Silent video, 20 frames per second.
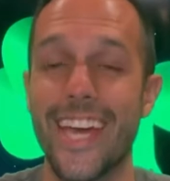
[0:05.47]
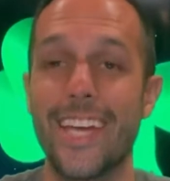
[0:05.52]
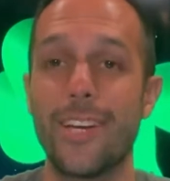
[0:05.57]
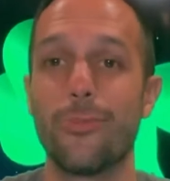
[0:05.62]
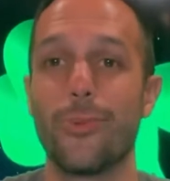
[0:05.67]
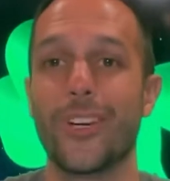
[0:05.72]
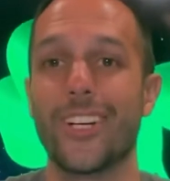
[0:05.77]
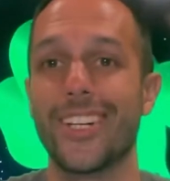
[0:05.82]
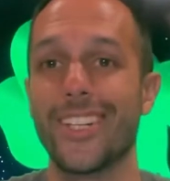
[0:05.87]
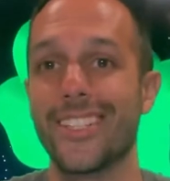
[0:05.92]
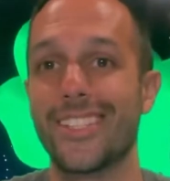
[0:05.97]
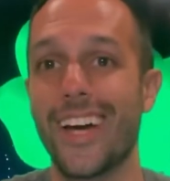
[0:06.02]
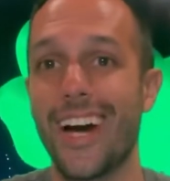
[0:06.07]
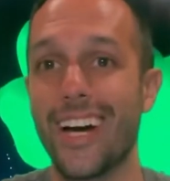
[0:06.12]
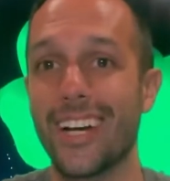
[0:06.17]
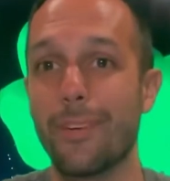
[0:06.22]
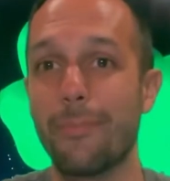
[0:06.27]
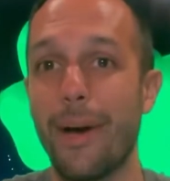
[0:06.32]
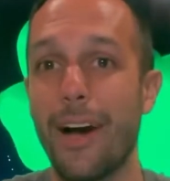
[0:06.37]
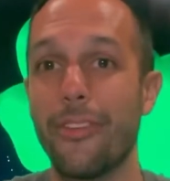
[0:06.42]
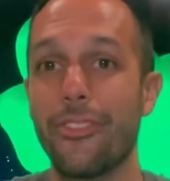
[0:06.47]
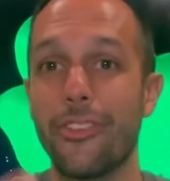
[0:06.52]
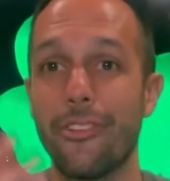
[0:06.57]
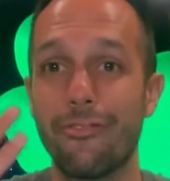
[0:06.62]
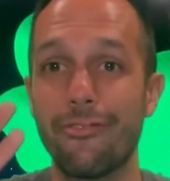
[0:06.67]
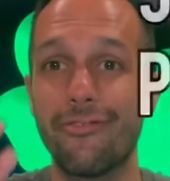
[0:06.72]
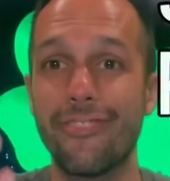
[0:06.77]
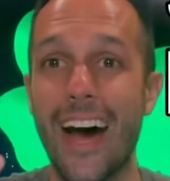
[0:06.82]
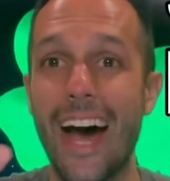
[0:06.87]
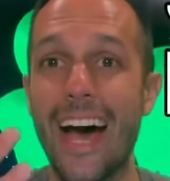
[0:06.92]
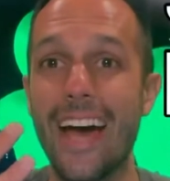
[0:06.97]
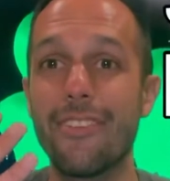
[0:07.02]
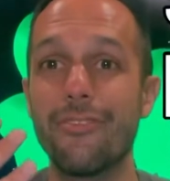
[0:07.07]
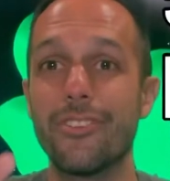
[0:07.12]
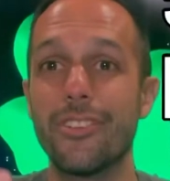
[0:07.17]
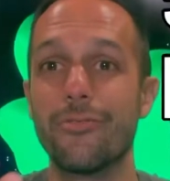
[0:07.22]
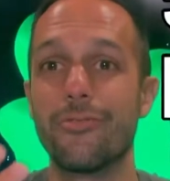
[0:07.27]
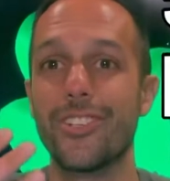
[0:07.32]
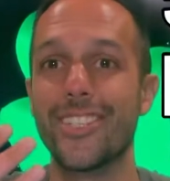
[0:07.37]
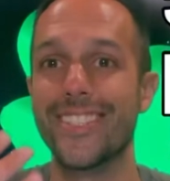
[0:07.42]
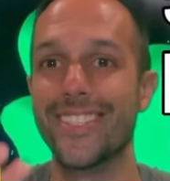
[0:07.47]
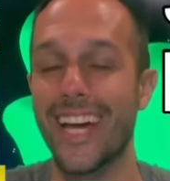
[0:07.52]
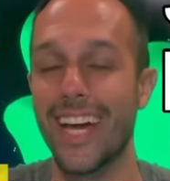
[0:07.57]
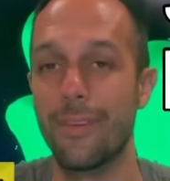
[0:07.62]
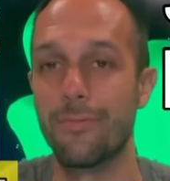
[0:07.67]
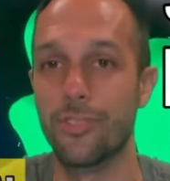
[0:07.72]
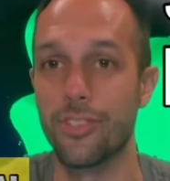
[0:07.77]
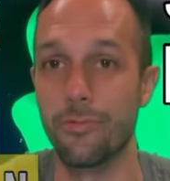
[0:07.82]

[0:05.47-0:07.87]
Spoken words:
we're going to talk about the 5 different types